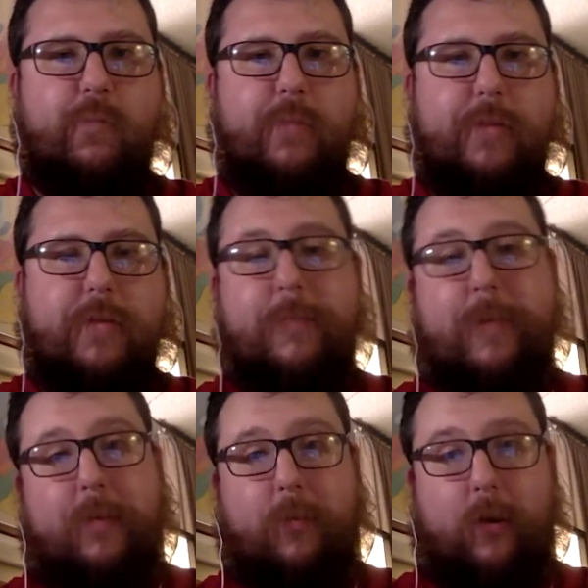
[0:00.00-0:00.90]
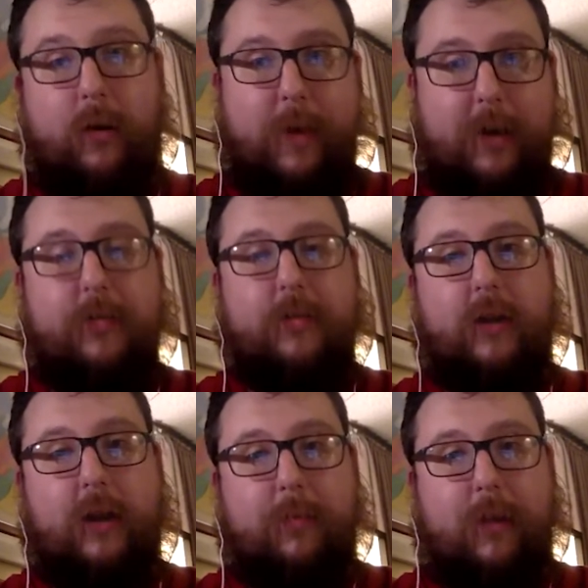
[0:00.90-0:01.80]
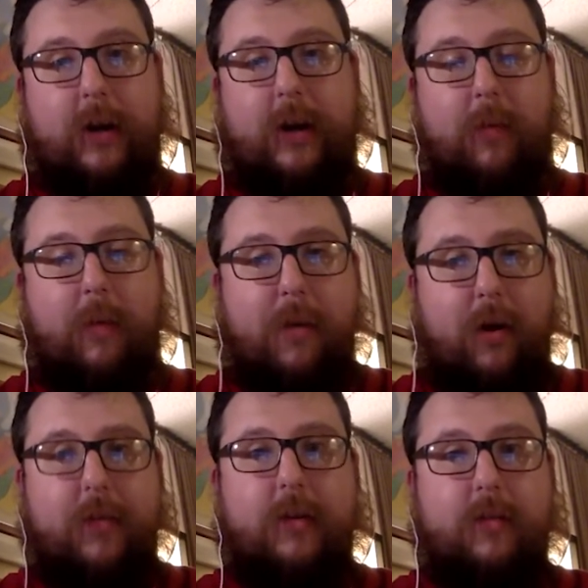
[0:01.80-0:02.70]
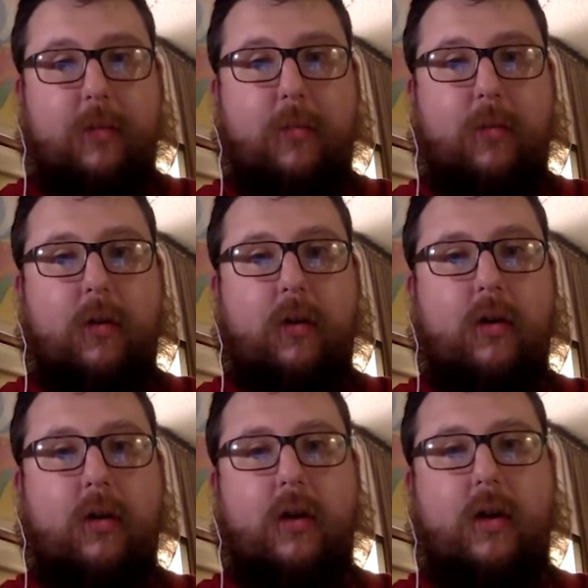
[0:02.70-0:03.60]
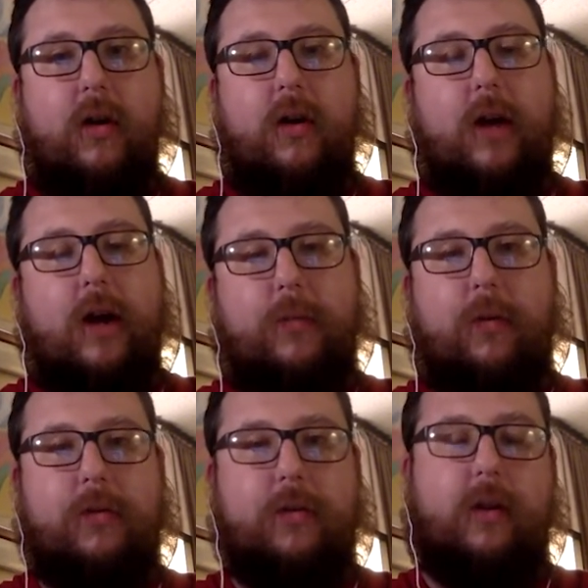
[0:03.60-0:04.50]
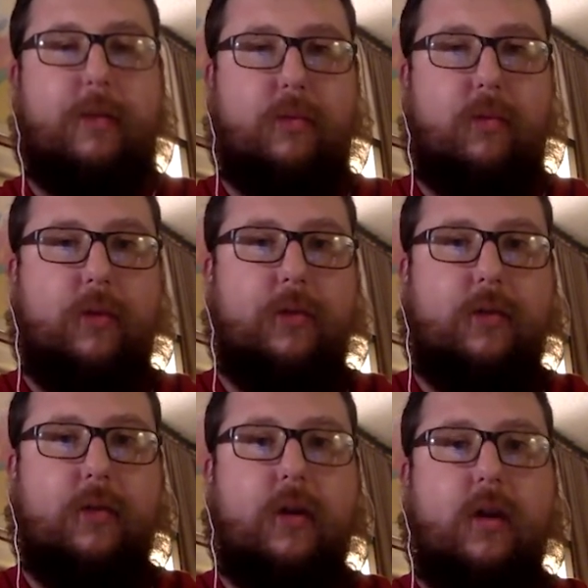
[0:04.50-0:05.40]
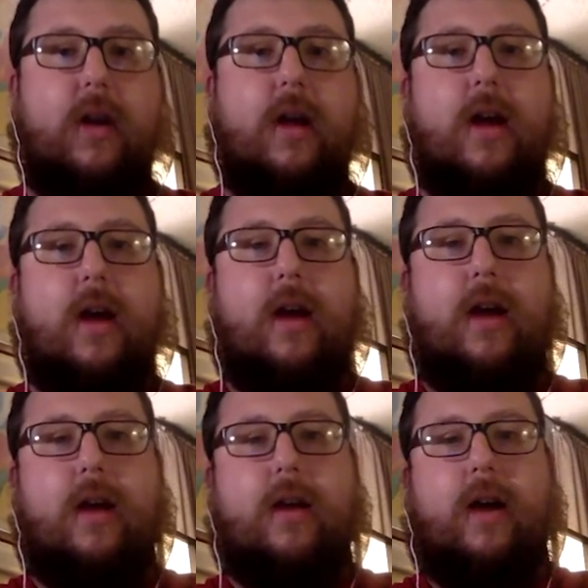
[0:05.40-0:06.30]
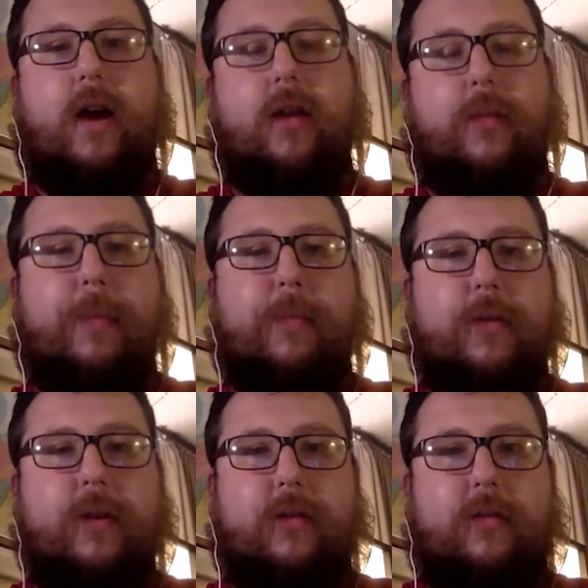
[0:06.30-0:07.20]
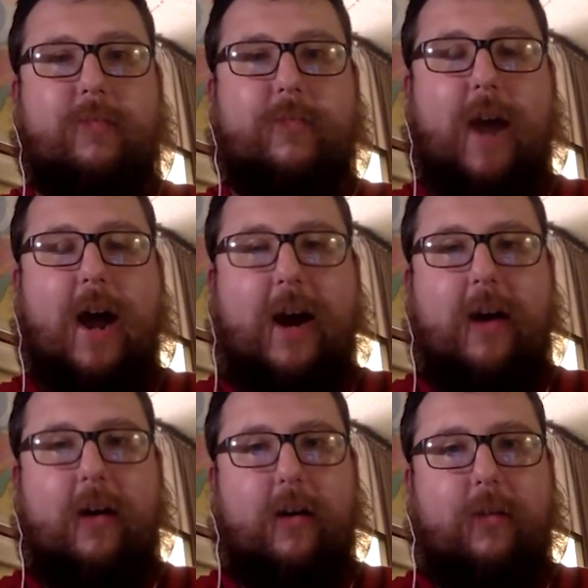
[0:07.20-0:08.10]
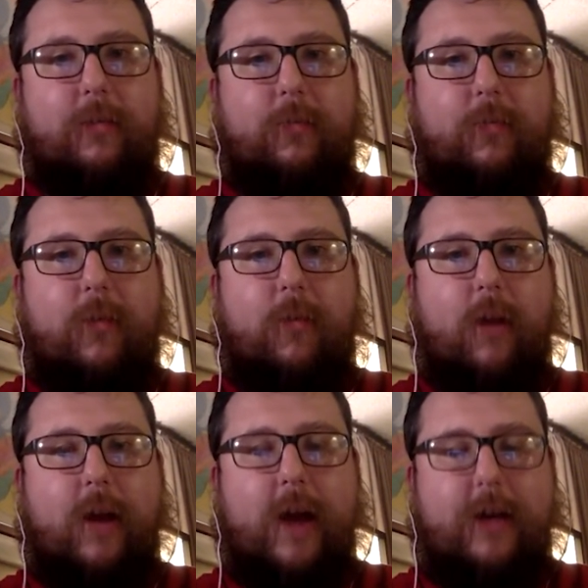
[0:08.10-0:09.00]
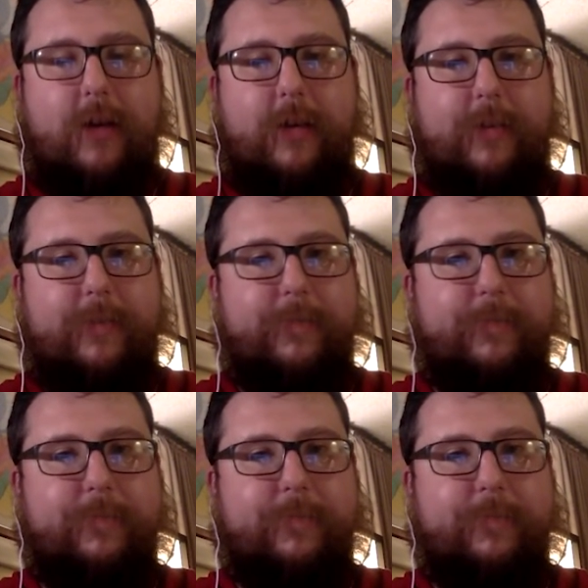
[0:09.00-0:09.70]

Some people just want to go back to sleep, not care about politics anymore. That's mostly liberals. Other people just tired and don't want to have to